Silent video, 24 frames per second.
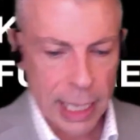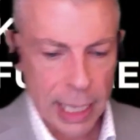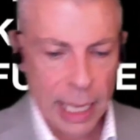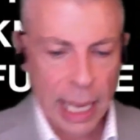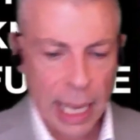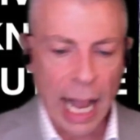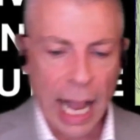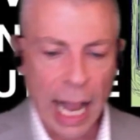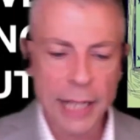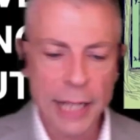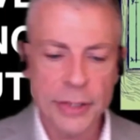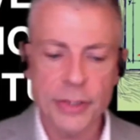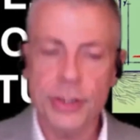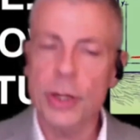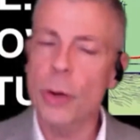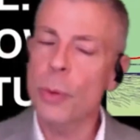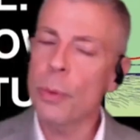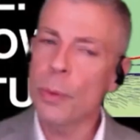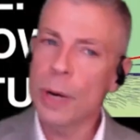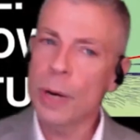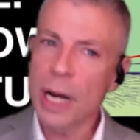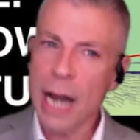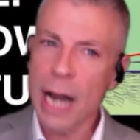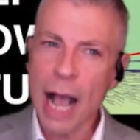And so
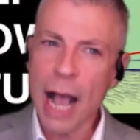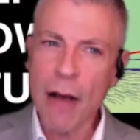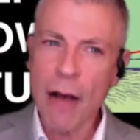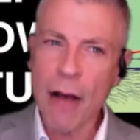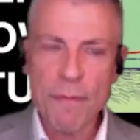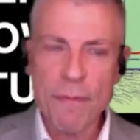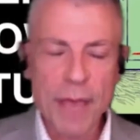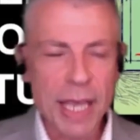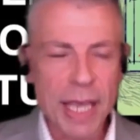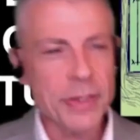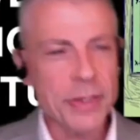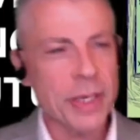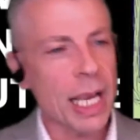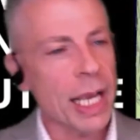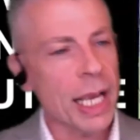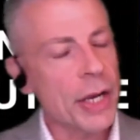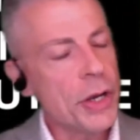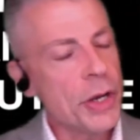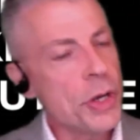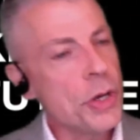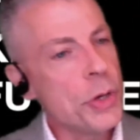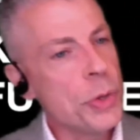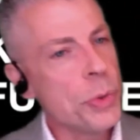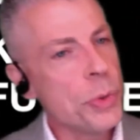we're now facing a
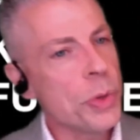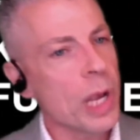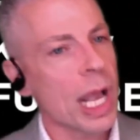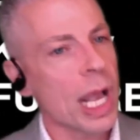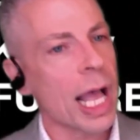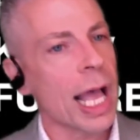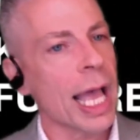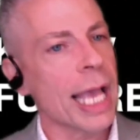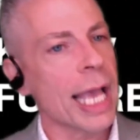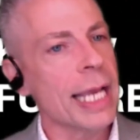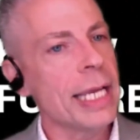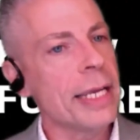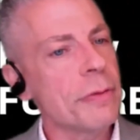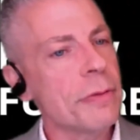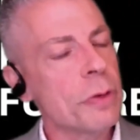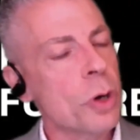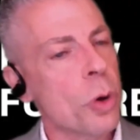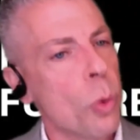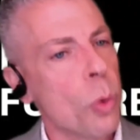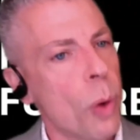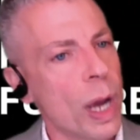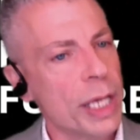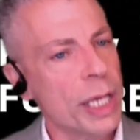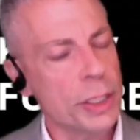new kind of
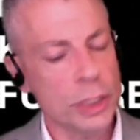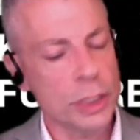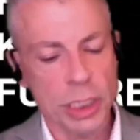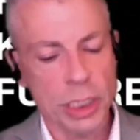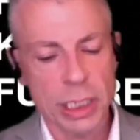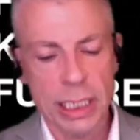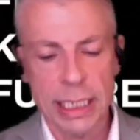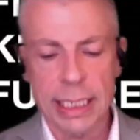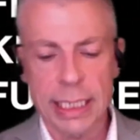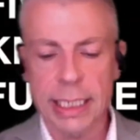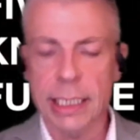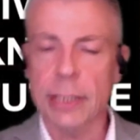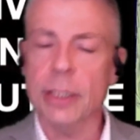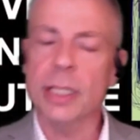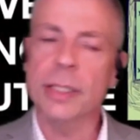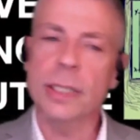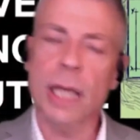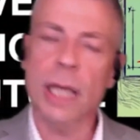question here.